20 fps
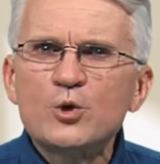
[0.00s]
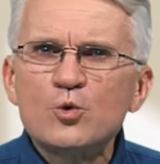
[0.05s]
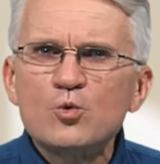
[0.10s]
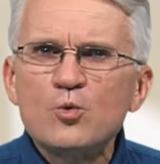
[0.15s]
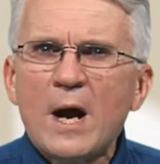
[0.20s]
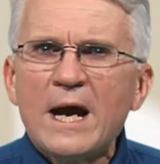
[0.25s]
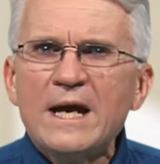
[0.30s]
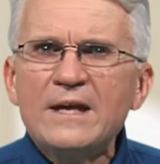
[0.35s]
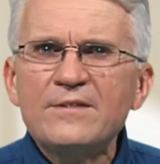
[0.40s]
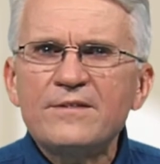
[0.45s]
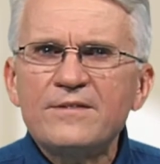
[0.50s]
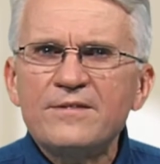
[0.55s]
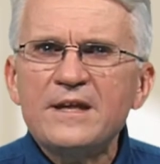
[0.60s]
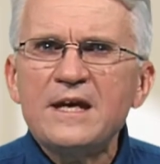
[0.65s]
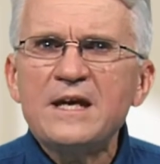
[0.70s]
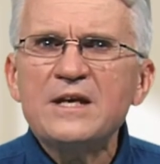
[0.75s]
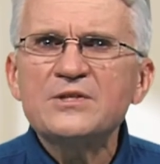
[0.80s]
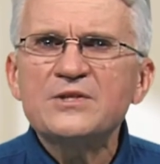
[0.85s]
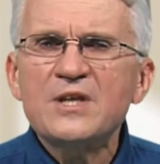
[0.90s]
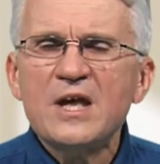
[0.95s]
great
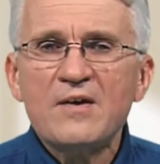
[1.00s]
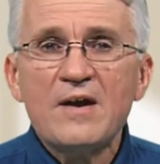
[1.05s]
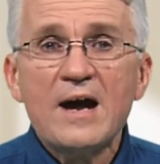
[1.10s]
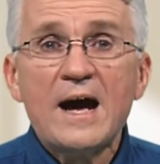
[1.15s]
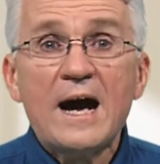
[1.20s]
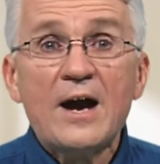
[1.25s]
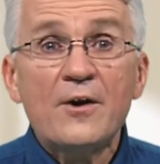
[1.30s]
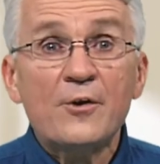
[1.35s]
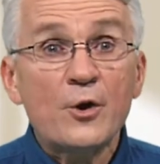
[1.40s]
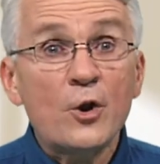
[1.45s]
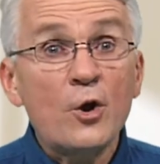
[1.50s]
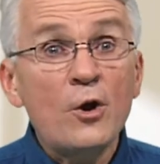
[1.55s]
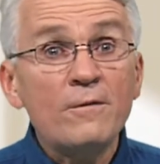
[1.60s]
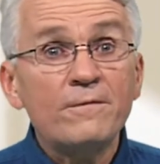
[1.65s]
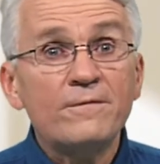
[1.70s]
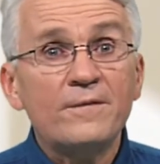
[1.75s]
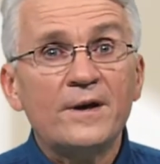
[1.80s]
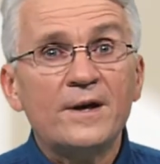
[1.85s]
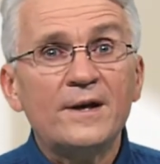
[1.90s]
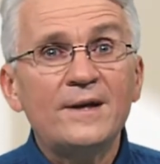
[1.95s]
things there are on
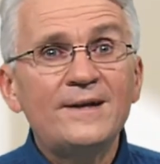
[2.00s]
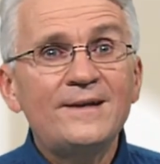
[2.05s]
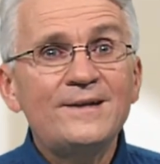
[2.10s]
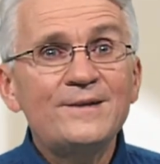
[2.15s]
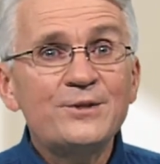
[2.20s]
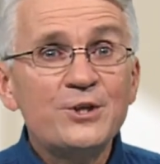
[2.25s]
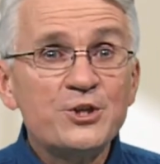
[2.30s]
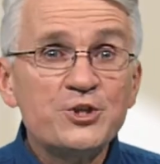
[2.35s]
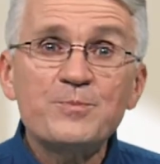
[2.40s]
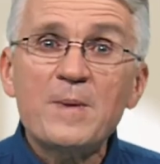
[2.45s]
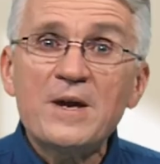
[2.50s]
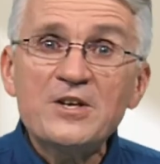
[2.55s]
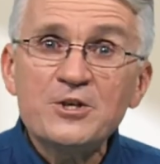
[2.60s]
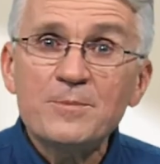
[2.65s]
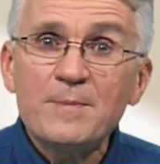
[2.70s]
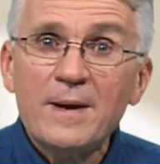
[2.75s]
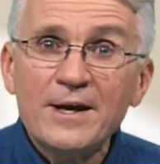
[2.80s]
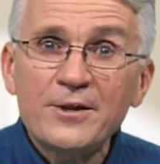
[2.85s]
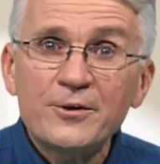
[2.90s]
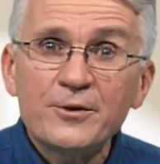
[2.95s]
offer to spend your
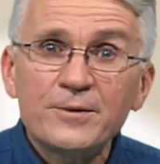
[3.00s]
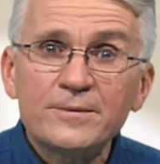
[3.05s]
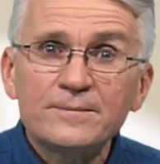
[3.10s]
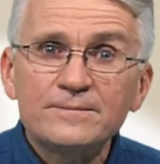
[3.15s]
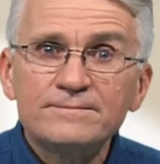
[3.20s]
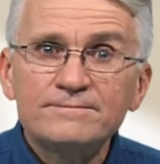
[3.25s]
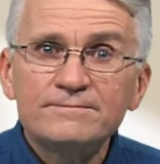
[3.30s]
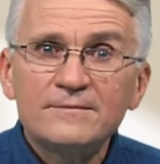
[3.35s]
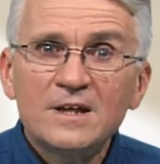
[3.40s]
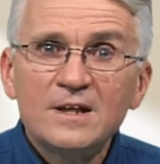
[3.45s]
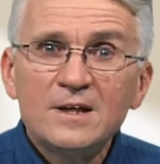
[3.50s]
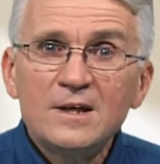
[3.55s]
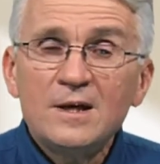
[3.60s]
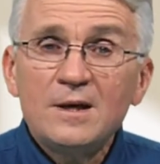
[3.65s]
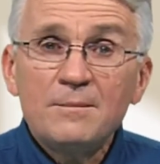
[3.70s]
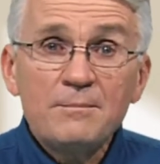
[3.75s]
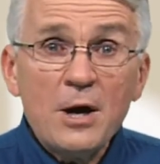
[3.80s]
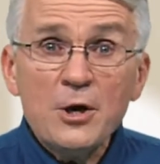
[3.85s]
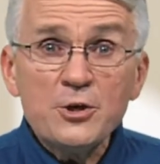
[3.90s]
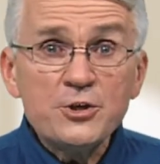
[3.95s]
money on?
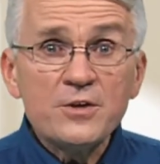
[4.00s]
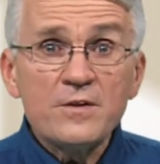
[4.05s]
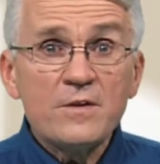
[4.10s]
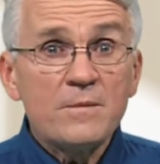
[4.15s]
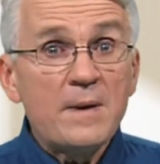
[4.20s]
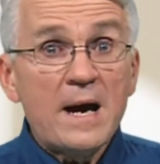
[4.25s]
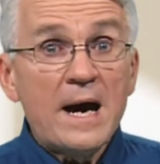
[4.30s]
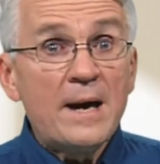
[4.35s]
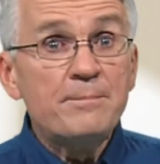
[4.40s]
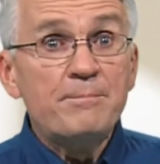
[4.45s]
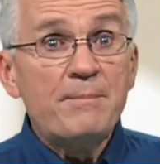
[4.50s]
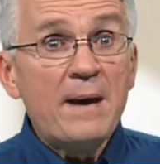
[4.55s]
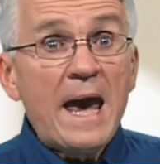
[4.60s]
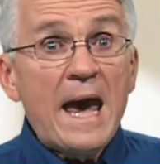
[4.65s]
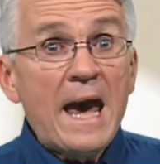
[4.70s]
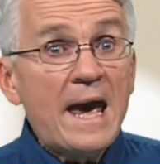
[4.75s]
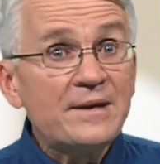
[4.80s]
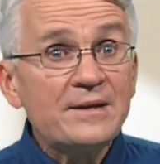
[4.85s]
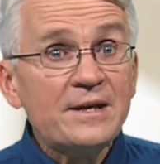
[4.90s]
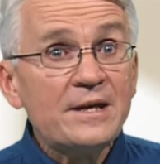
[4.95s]
Most of them aren't
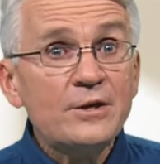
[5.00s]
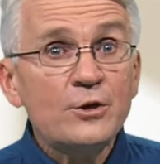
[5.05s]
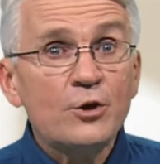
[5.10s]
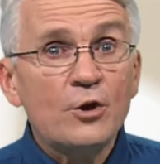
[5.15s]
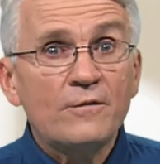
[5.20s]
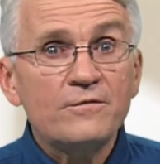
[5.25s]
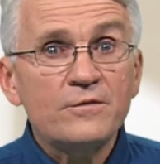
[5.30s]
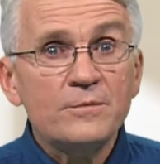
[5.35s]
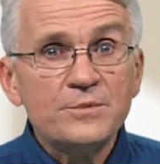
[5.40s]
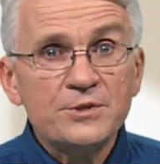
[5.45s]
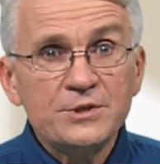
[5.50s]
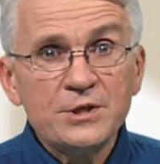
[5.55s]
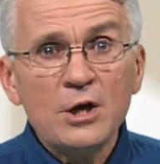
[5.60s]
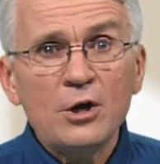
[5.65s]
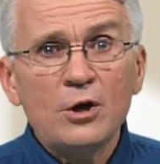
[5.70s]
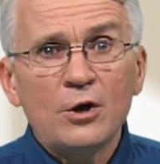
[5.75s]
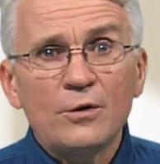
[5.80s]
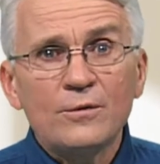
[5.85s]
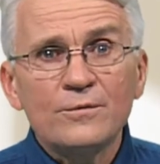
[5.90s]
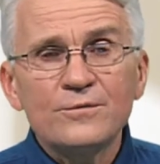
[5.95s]
bad in and of
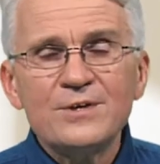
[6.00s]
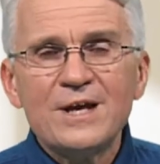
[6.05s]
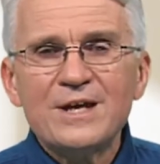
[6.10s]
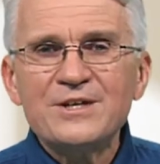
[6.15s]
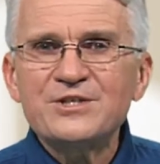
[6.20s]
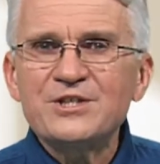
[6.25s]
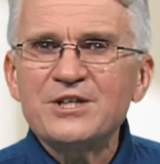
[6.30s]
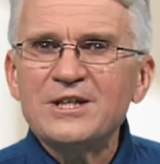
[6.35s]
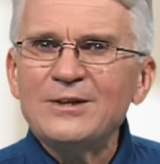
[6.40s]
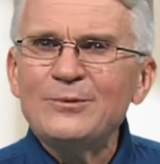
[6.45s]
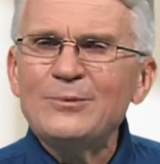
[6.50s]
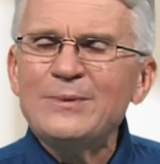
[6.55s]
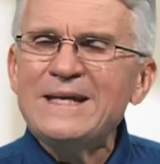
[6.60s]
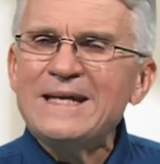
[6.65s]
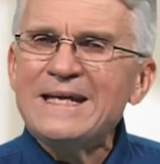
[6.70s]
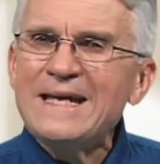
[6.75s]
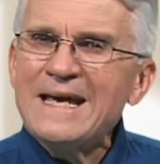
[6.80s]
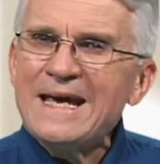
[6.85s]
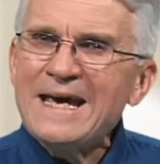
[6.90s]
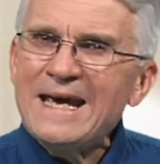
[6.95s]
themselves until
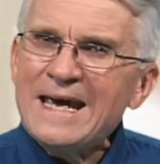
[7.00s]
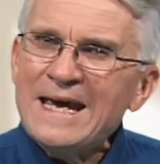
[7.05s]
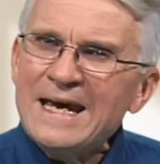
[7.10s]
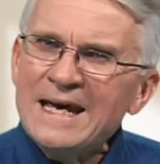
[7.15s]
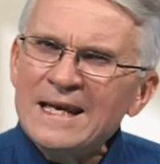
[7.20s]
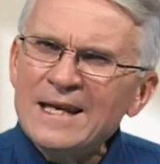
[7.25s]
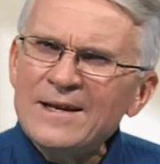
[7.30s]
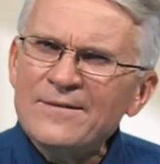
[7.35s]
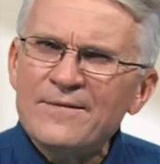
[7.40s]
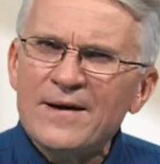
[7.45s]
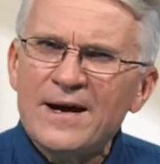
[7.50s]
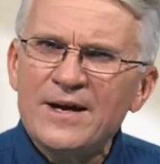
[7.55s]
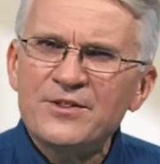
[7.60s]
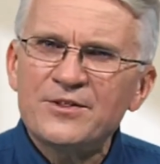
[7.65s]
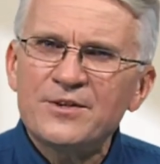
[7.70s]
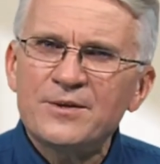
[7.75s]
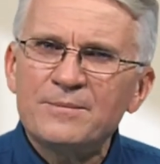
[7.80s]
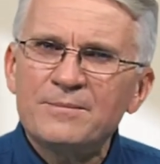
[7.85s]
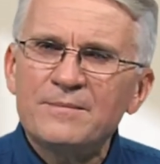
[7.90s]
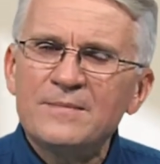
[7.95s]
we
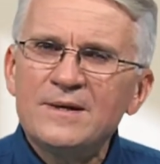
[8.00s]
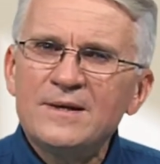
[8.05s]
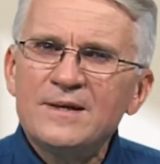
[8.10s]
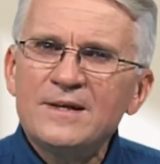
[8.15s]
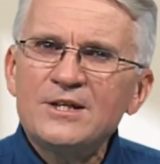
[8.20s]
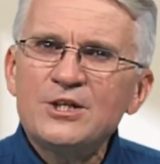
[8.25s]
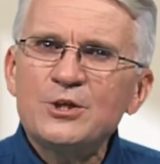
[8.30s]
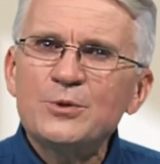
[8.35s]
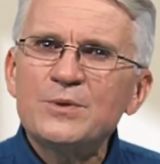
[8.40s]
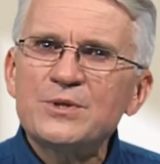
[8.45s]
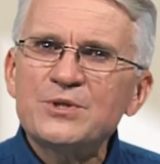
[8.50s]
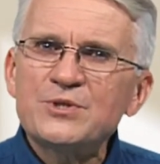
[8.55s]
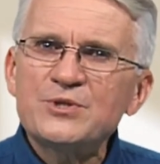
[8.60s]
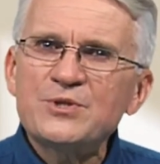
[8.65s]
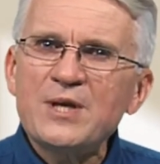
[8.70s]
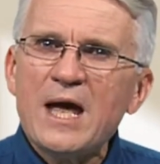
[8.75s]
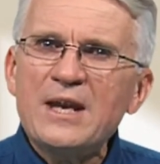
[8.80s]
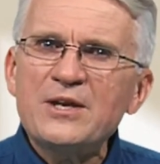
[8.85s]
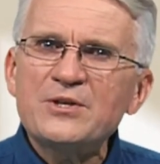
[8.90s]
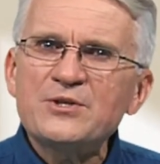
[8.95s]
elevate them to a
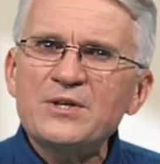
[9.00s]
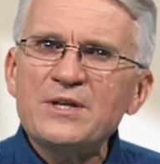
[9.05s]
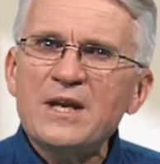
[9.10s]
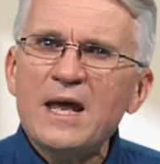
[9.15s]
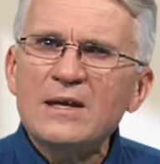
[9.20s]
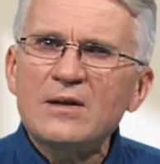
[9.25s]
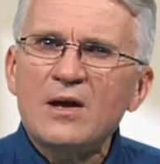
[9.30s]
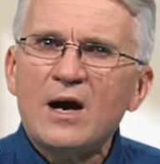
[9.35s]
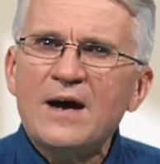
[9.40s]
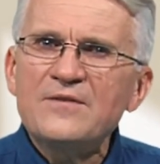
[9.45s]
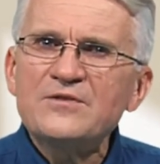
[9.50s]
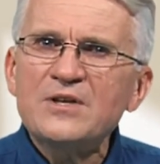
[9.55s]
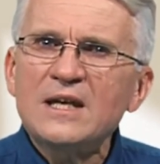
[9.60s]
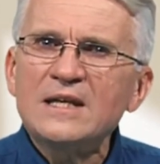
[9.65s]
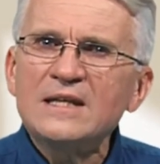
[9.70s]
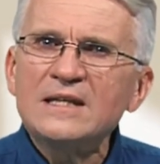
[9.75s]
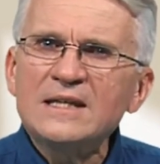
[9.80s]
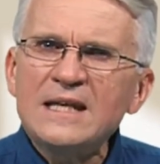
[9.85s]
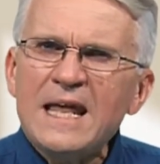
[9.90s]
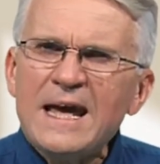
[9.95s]
status in our lives, a
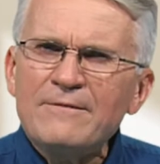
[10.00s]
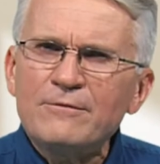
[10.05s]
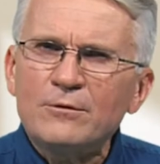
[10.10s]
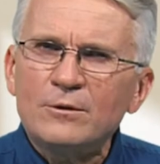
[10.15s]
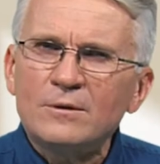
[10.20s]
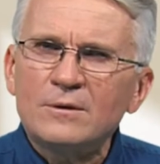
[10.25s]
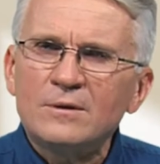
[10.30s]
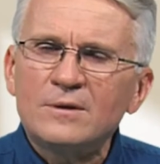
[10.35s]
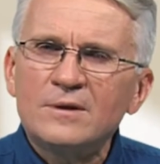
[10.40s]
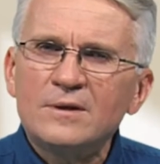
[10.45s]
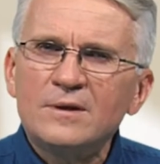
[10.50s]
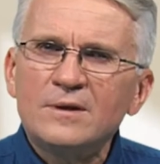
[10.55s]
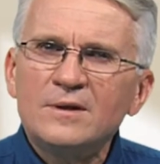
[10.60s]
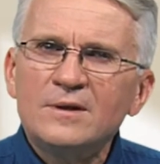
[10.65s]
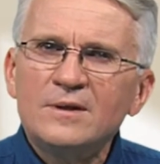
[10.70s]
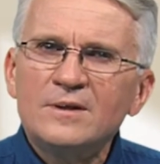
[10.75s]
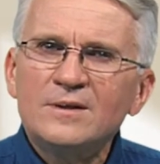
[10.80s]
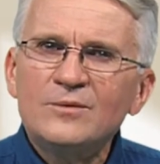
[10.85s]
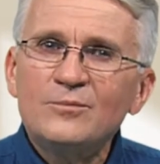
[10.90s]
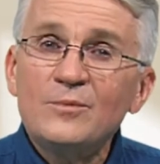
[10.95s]
level
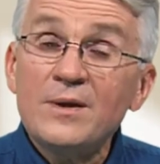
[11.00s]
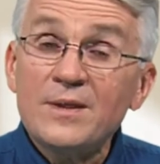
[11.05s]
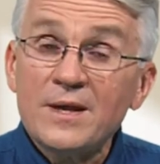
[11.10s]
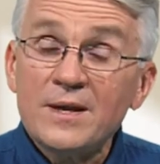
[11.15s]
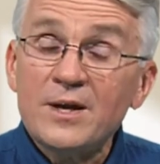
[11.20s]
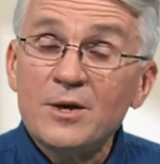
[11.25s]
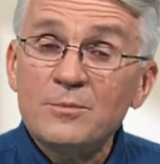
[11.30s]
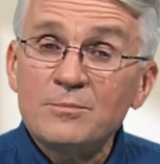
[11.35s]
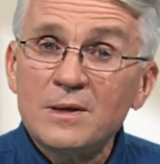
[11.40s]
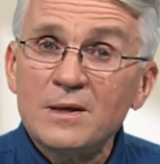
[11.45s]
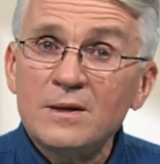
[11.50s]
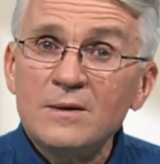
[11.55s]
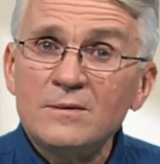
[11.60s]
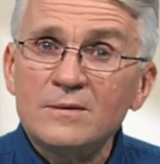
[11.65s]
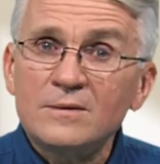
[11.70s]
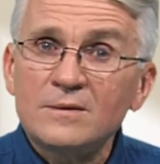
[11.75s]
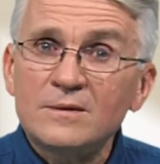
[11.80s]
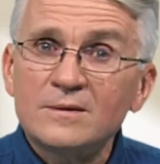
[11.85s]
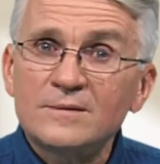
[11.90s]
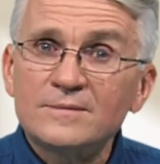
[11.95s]
where they don't
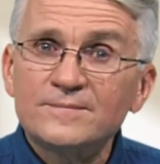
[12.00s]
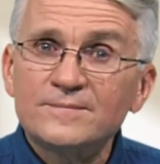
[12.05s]
belong.